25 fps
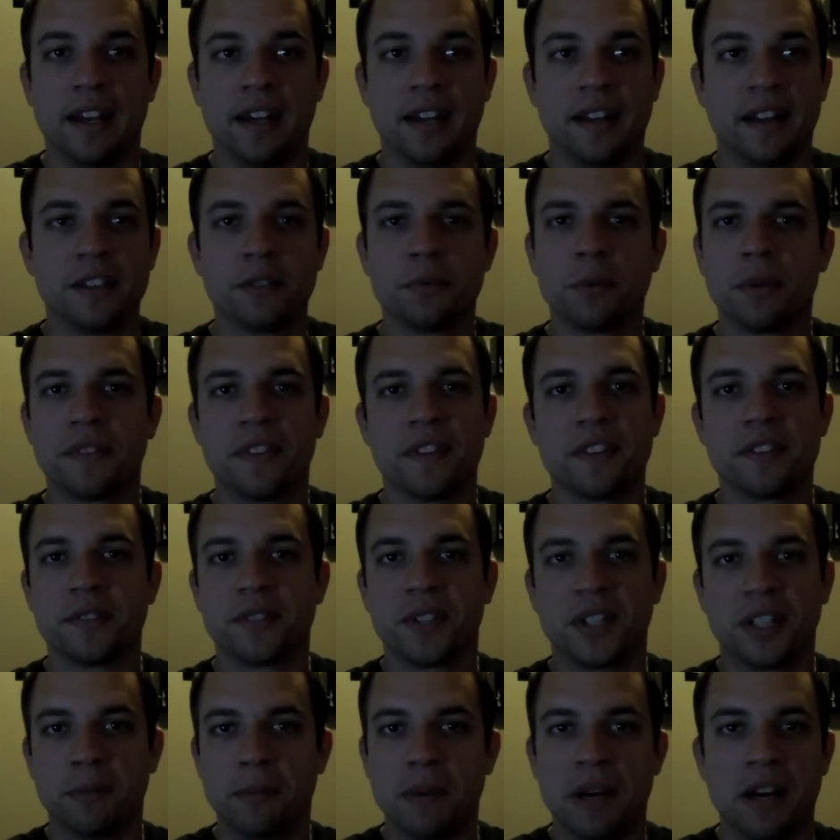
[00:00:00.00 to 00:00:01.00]
That's what this is
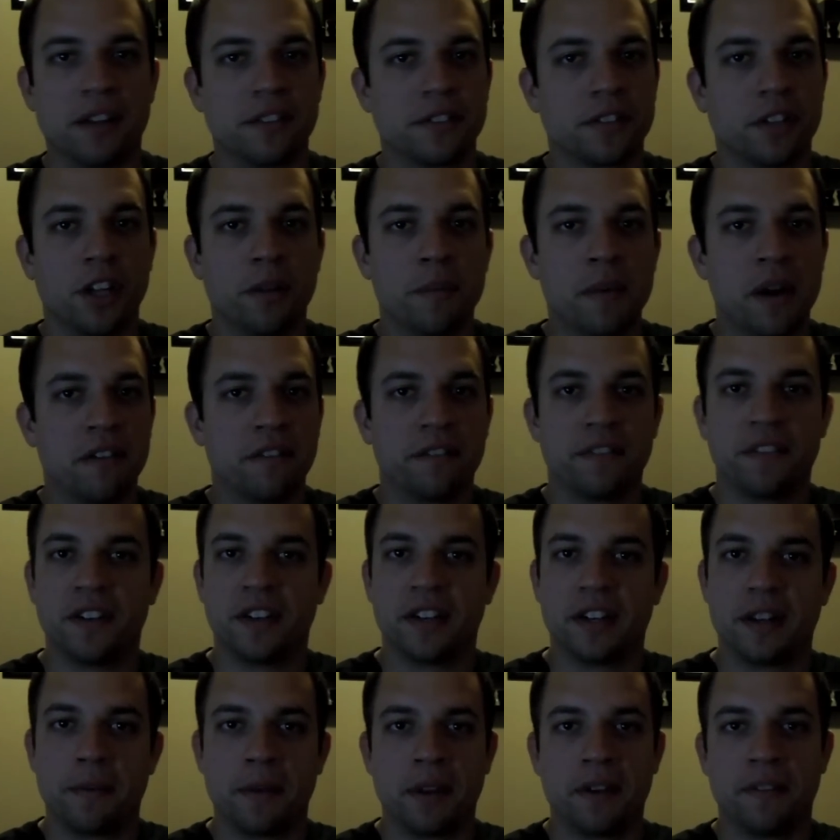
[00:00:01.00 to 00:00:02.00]
all about. It's all about
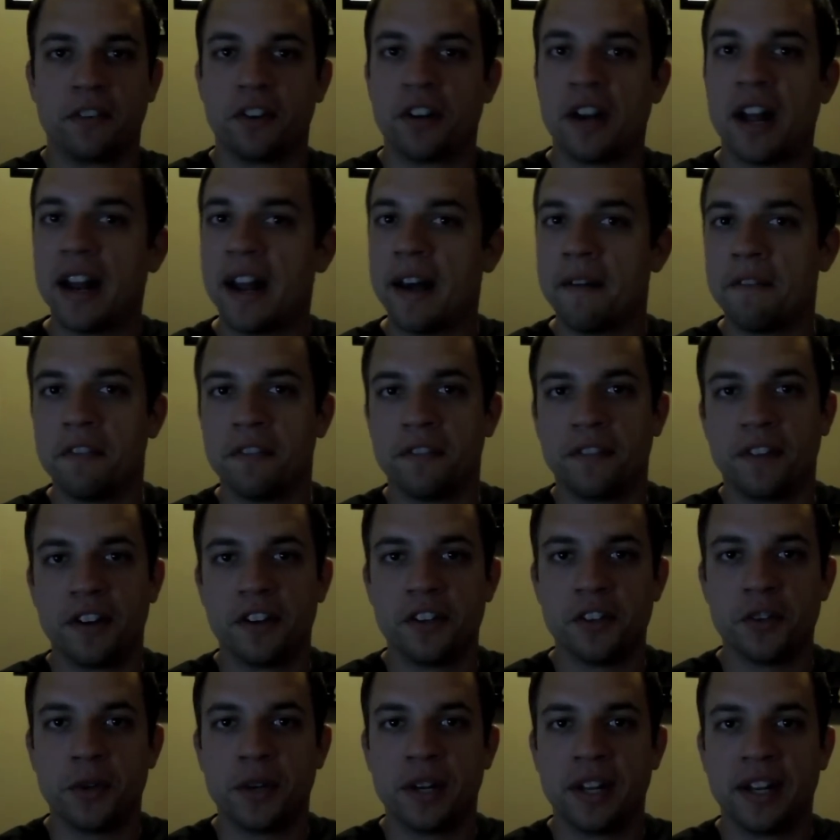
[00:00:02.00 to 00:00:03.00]
fun. I mean, if you're not having
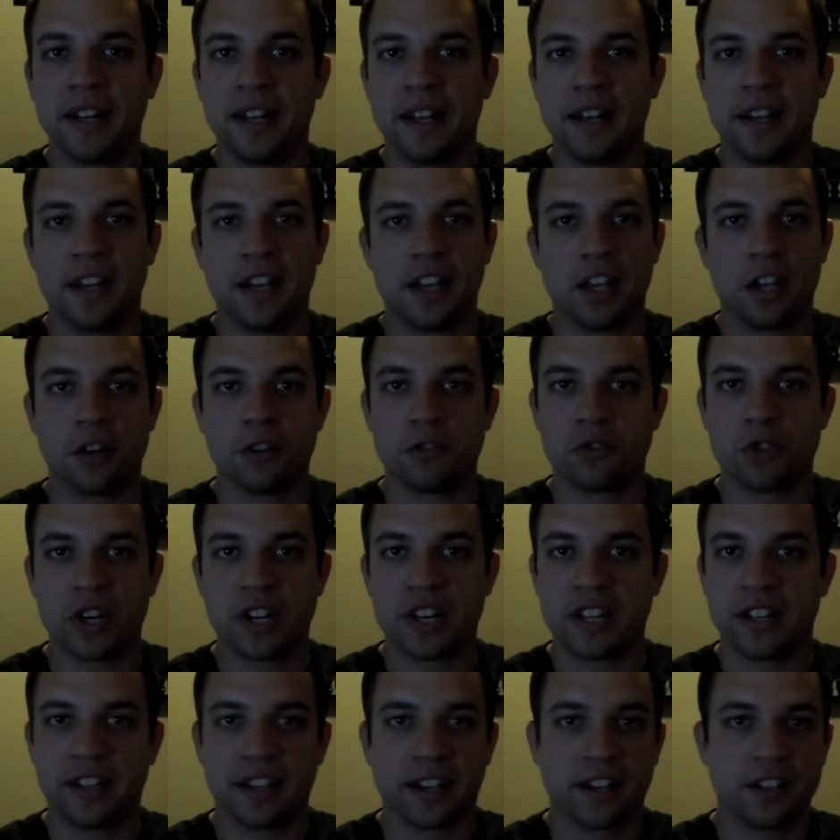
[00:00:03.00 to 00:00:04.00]
fun doing it, you're
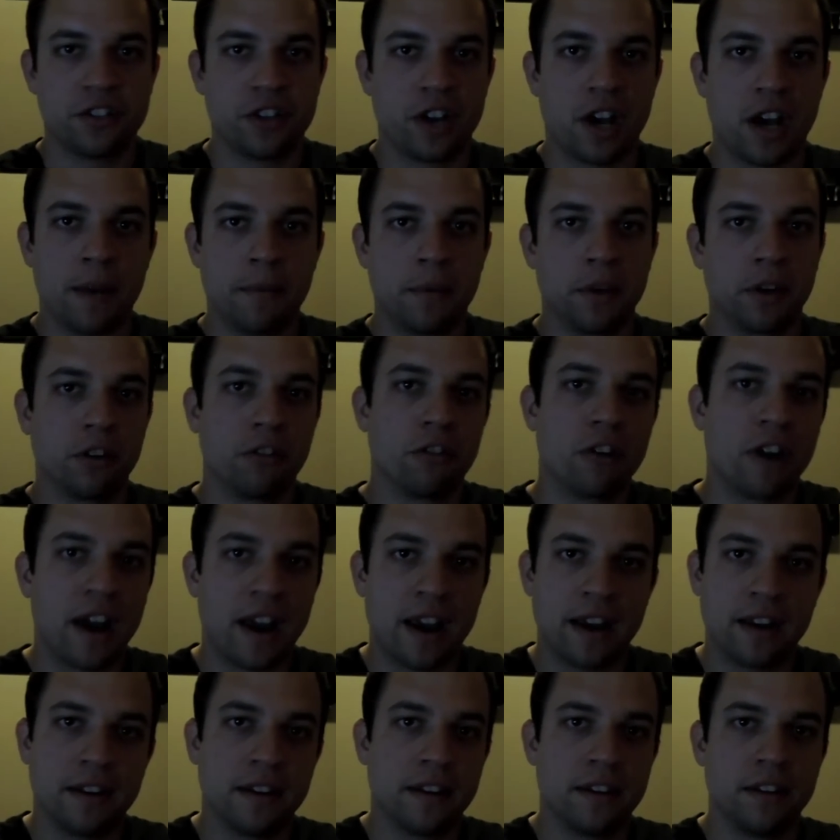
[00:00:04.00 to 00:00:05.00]
treating it like a job. You're
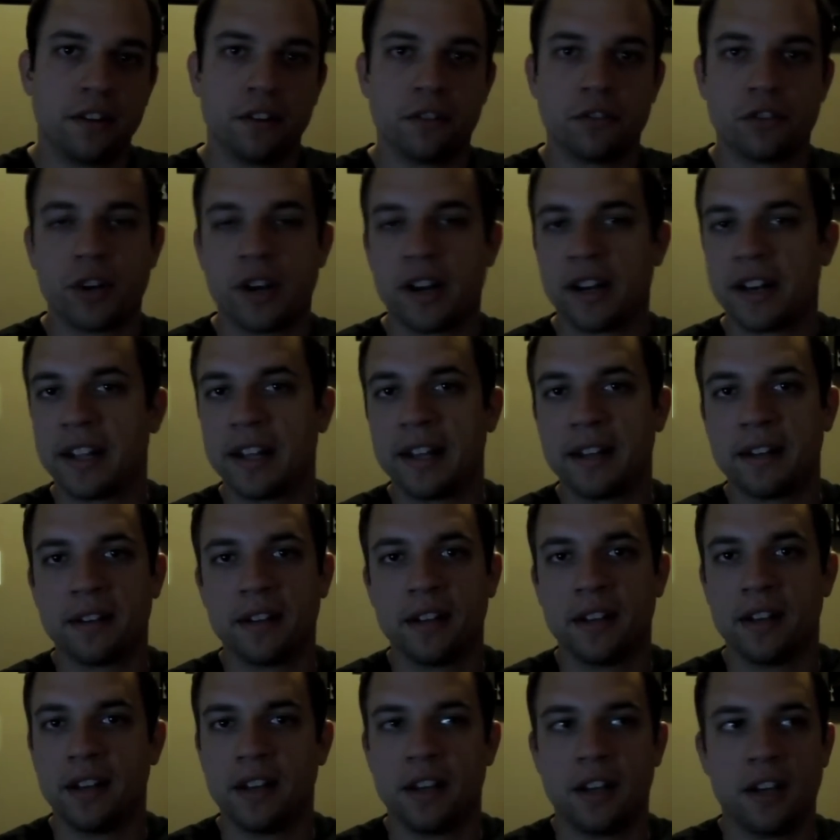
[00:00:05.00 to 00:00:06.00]
grinding. You're trying to get
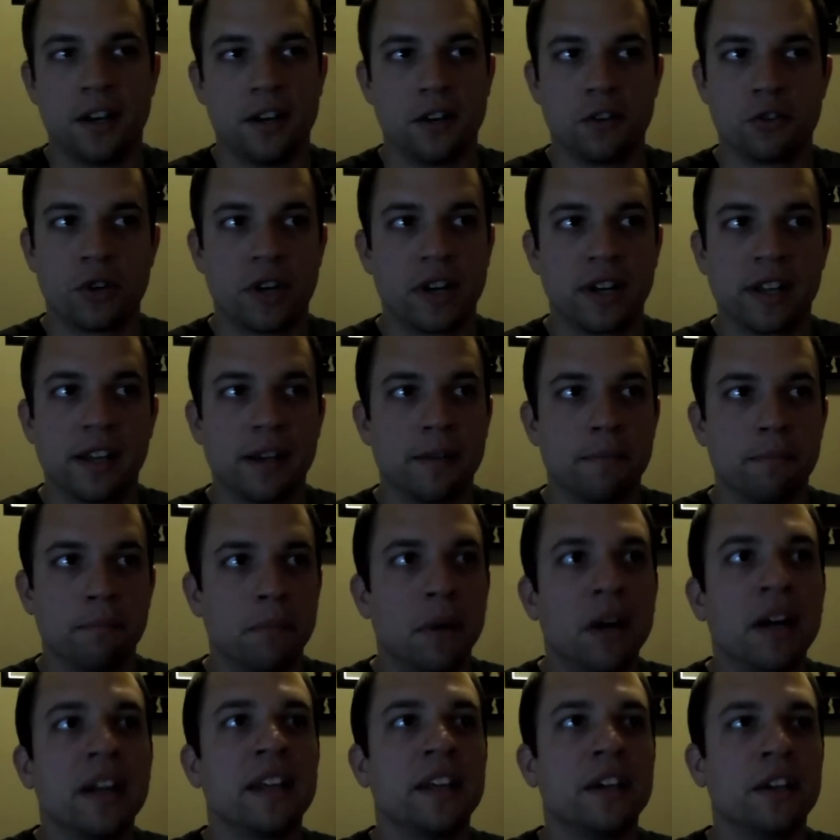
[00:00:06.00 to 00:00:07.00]
trying to get
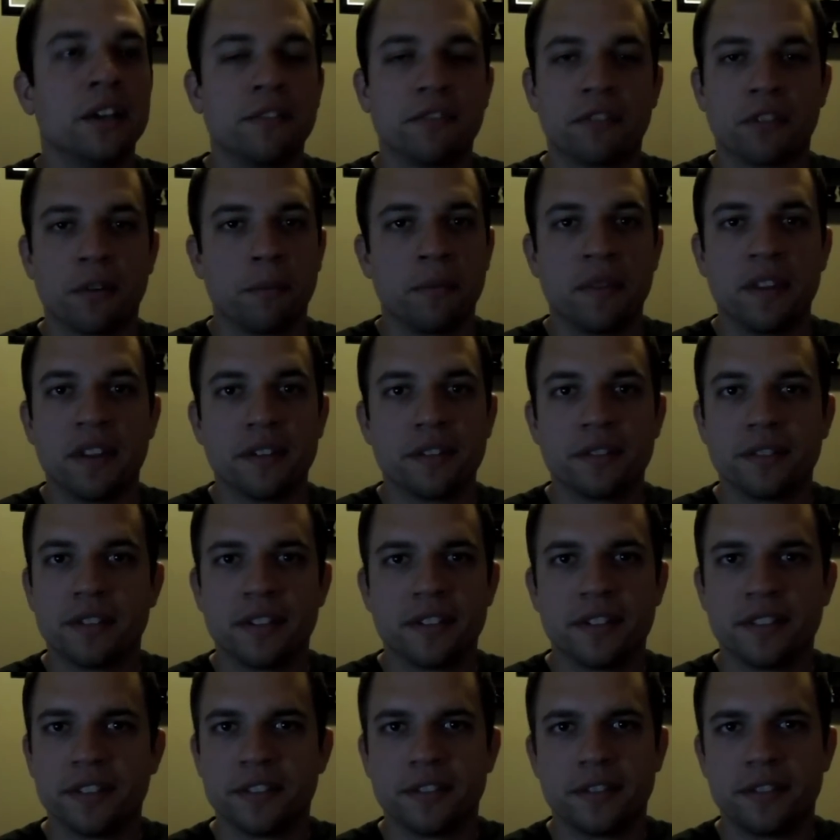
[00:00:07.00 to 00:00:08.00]
money from this.
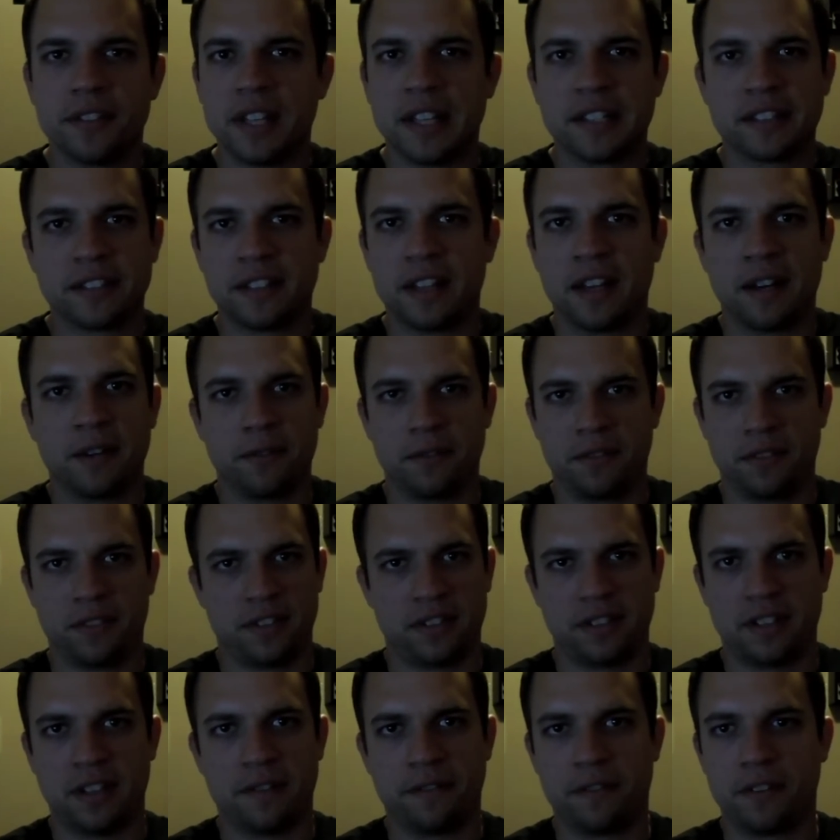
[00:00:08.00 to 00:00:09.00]
This is it's not
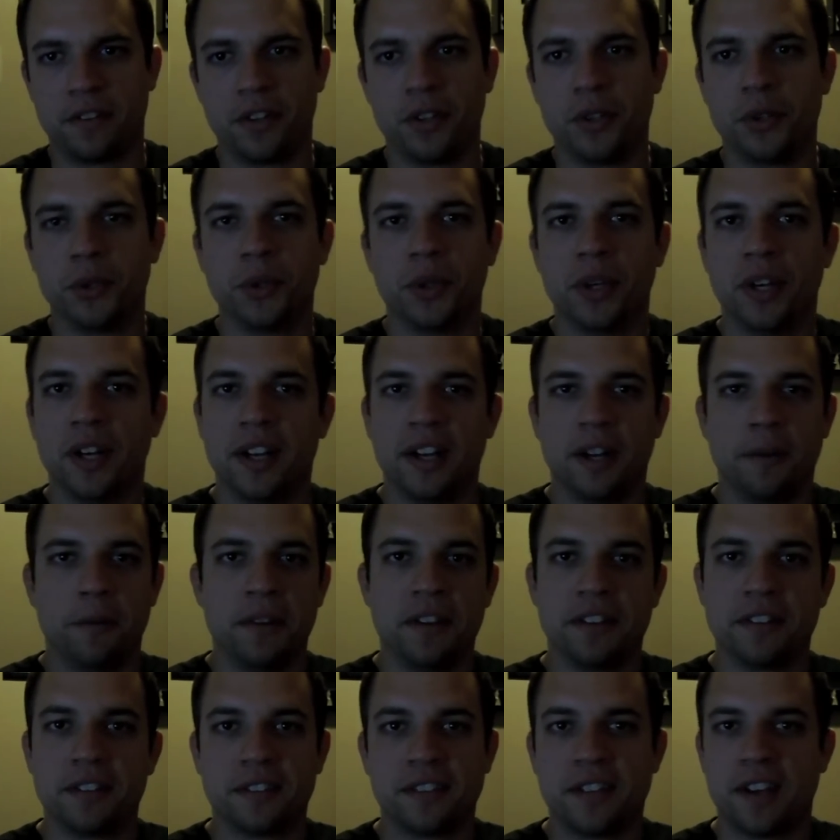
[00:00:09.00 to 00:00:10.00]
it's not for you. I mean,
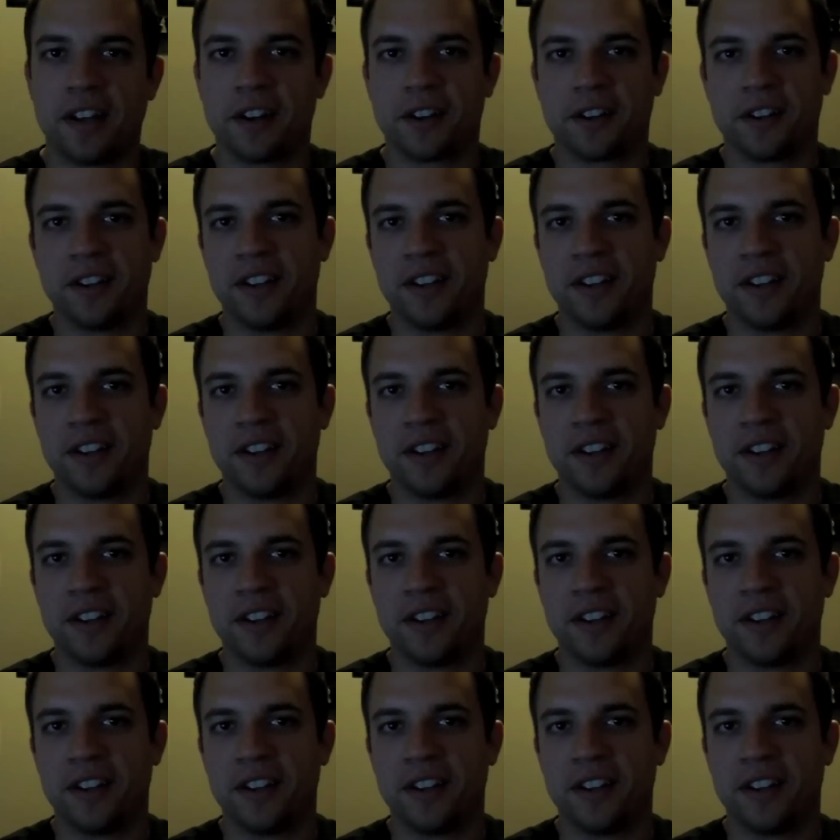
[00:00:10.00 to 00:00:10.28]
this is not a